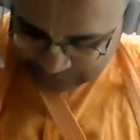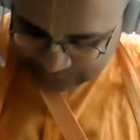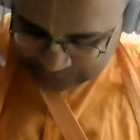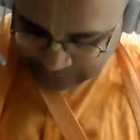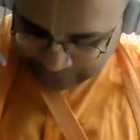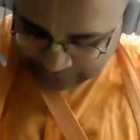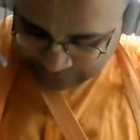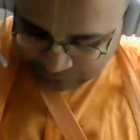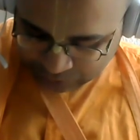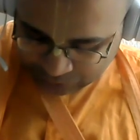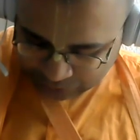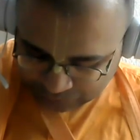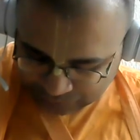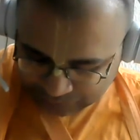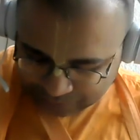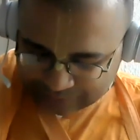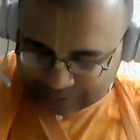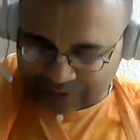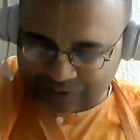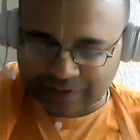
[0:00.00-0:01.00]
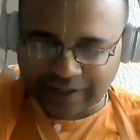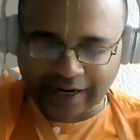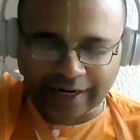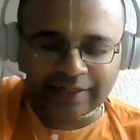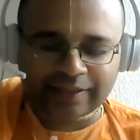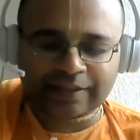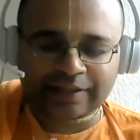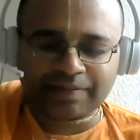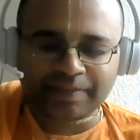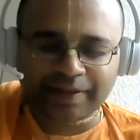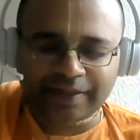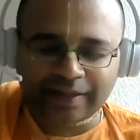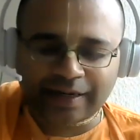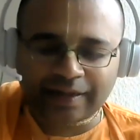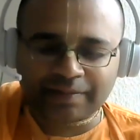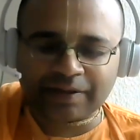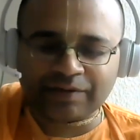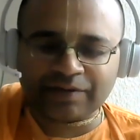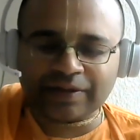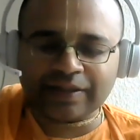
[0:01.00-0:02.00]
years ago so that doesn't mean
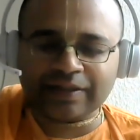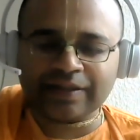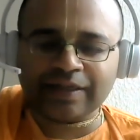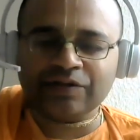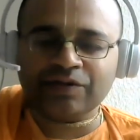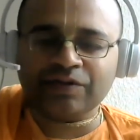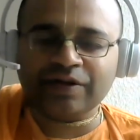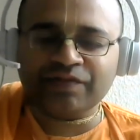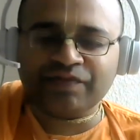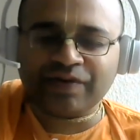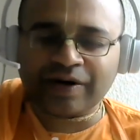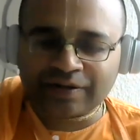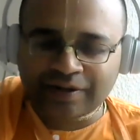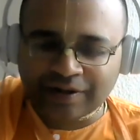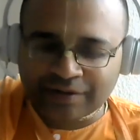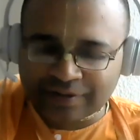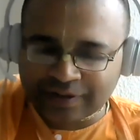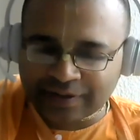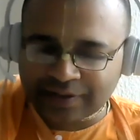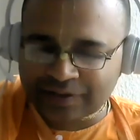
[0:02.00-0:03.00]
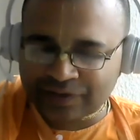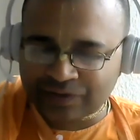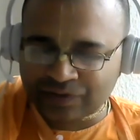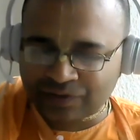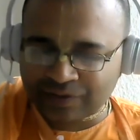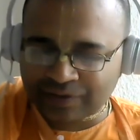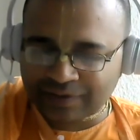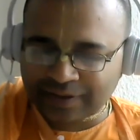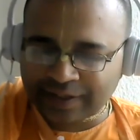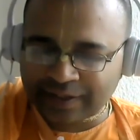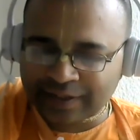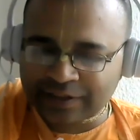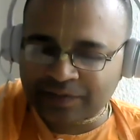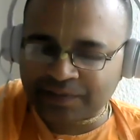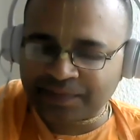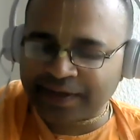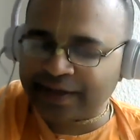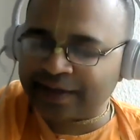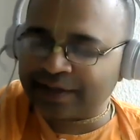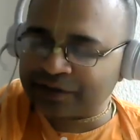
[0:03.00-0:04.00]
that Bhagavad Gita is only 5,000 years old. It
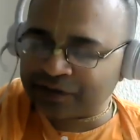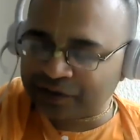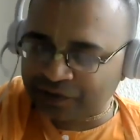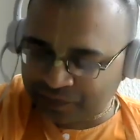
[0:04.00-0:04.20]
is millions